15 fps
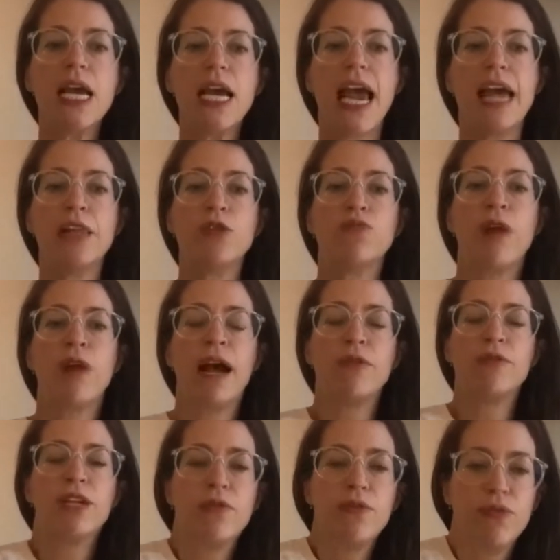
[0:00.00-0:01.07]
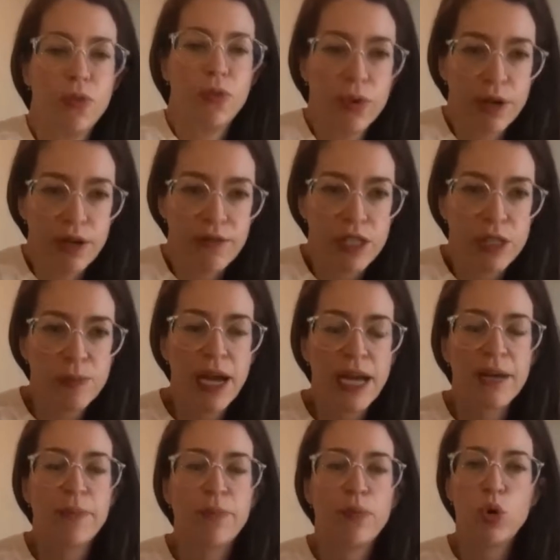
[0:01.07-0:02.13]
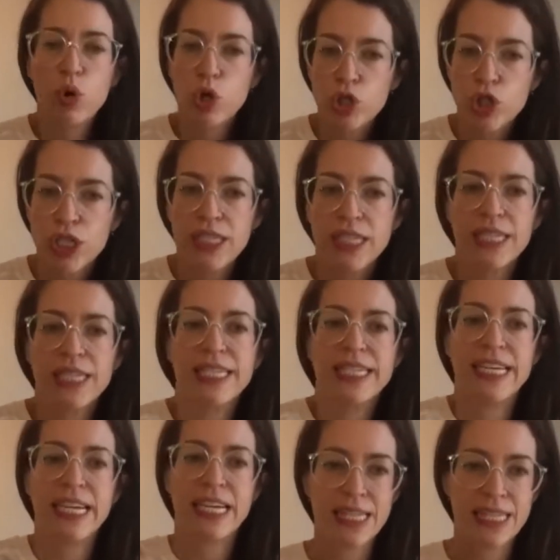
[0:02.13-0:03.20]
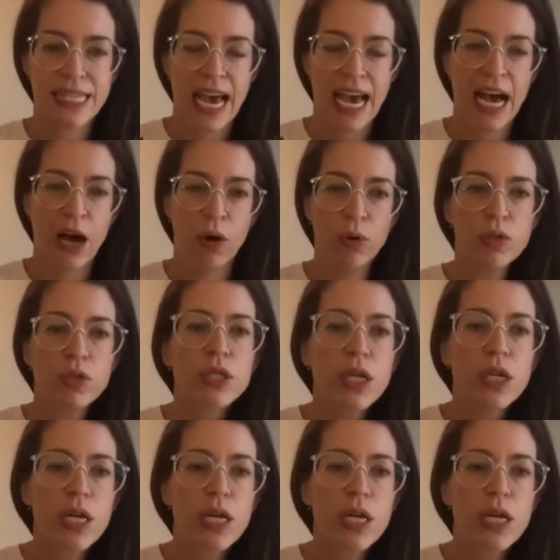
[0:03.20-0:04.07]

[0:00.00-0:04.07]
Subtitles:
and the rounding forward of the spine pushes the disc out